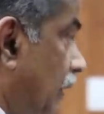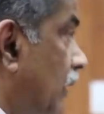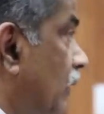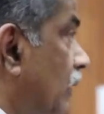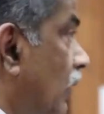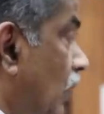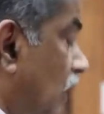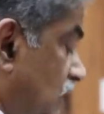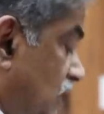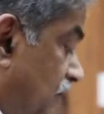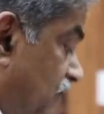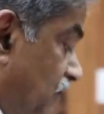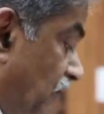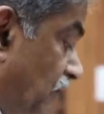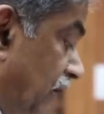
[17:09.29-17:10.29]
Your
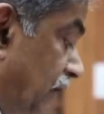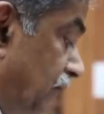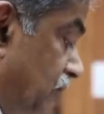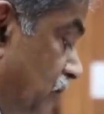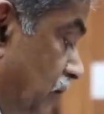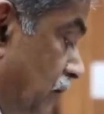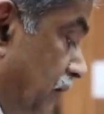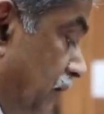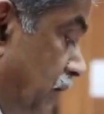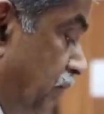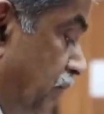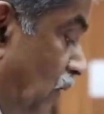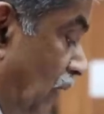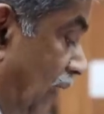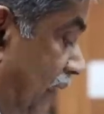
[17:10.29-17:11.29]
Lordship's wife, Srimati
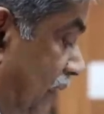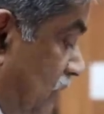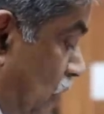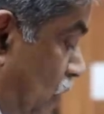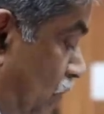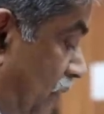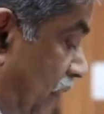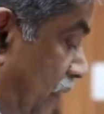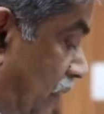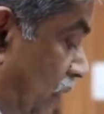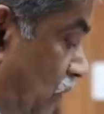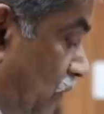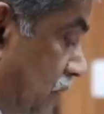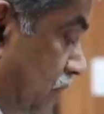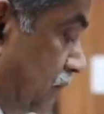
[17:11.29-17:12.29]
Beulah Rajakumari, who
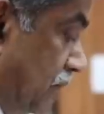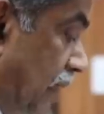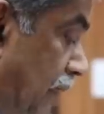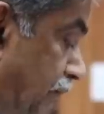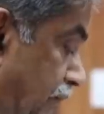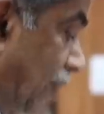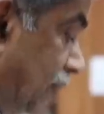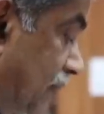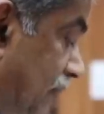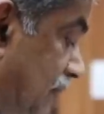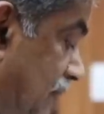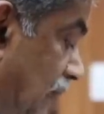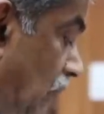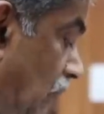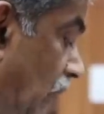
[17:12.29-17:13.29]
was a
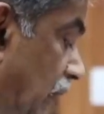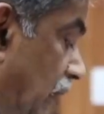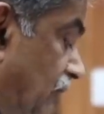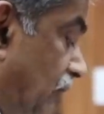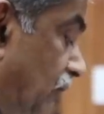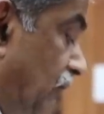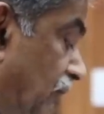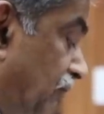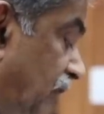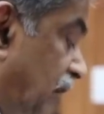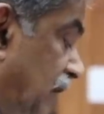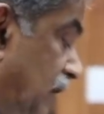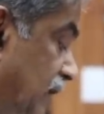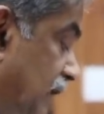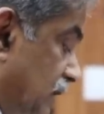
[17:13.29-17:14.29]
practicing lawyer for 15
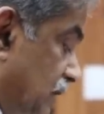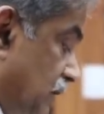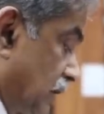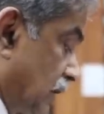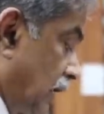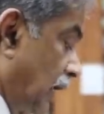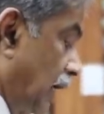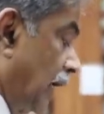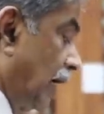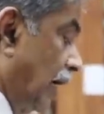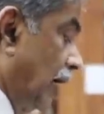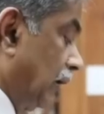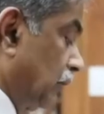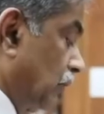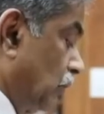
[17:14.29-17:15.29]
years and who